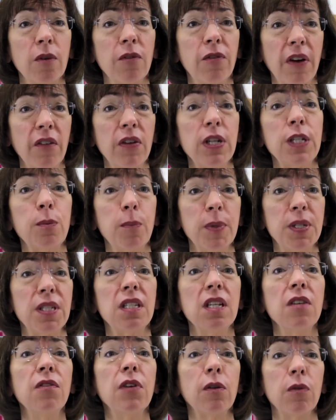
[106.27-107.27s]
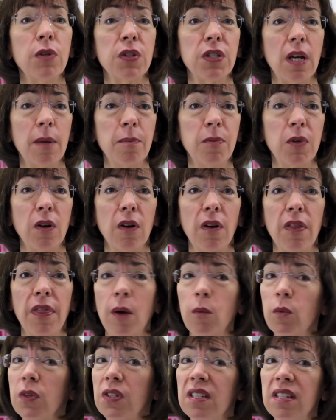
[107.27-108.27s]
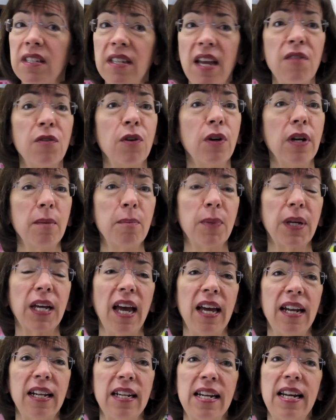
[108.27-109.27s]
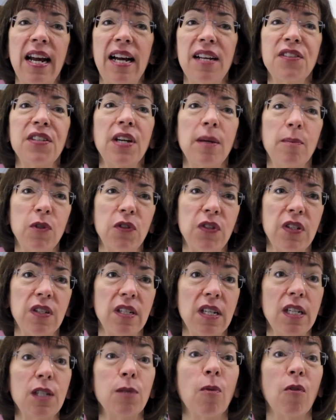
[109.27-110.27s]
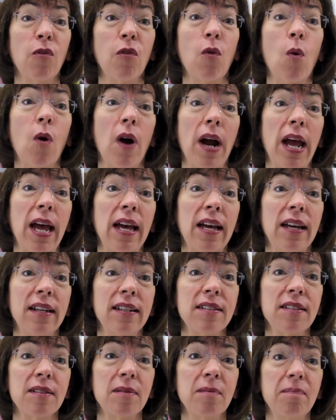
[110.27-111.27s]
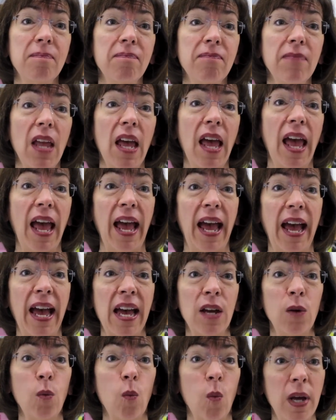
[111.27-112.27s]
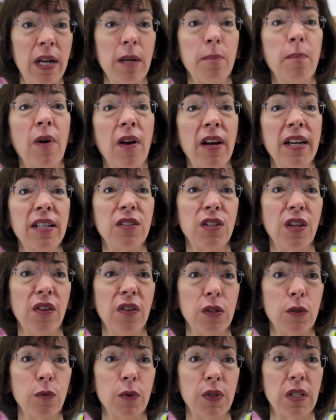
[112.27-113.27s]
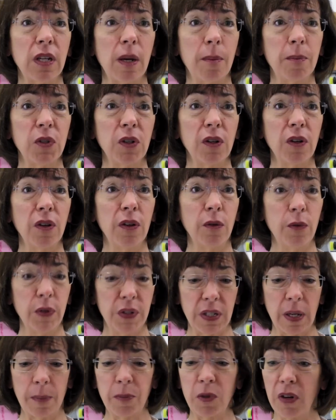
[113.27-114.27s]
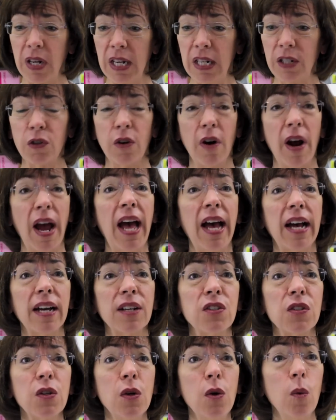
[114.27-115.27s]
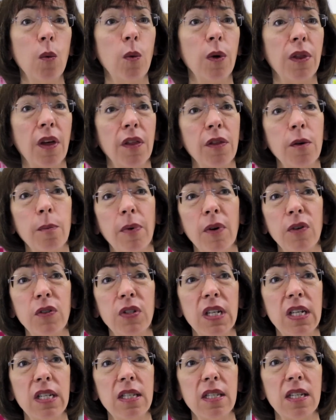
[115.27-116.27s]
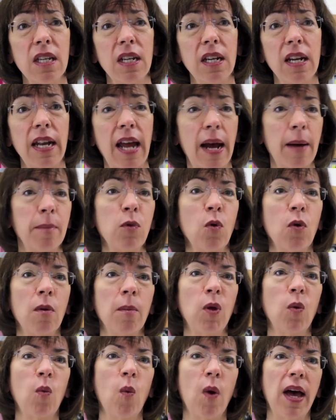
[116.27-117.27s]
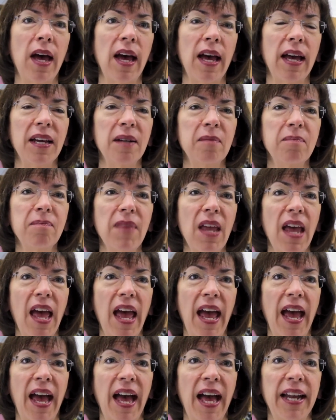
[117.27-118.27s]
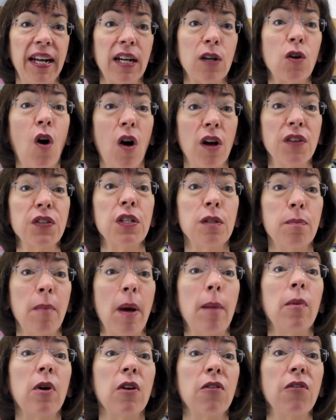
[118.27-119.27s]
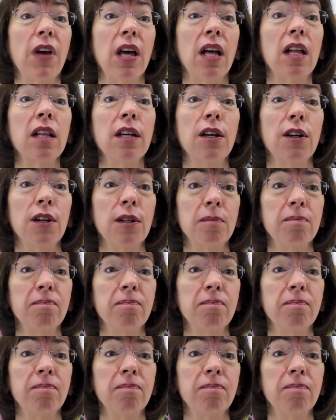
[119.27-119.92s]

a very specific receptor that was never implicated in Alzheimer's disease beforehand. And when it binds to this receptor, the receptor interacts with other proteins in an abnormal way, and it causes memory failure.